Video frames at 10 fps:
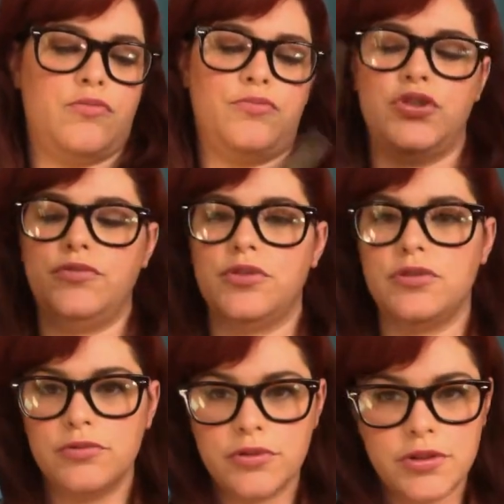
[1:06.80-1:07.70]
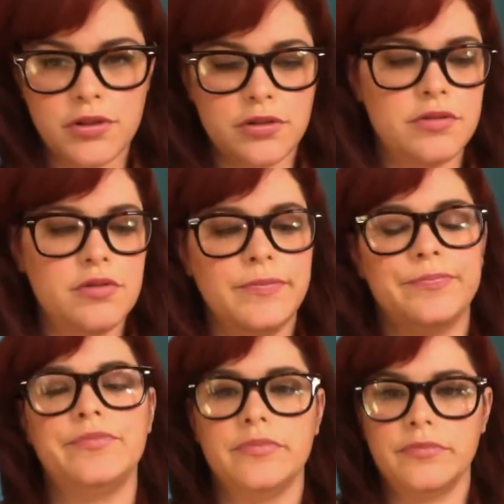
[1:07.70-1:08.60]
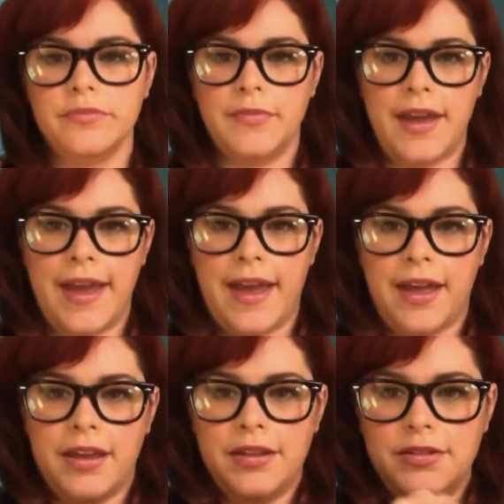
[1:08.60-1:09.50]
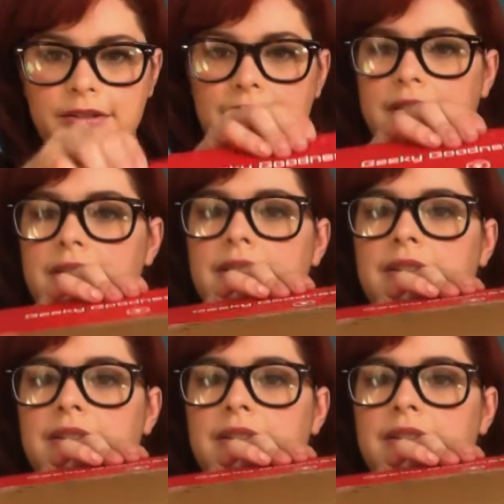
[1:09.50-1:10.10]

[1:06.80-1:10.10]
Doop, doop, doop, doop. And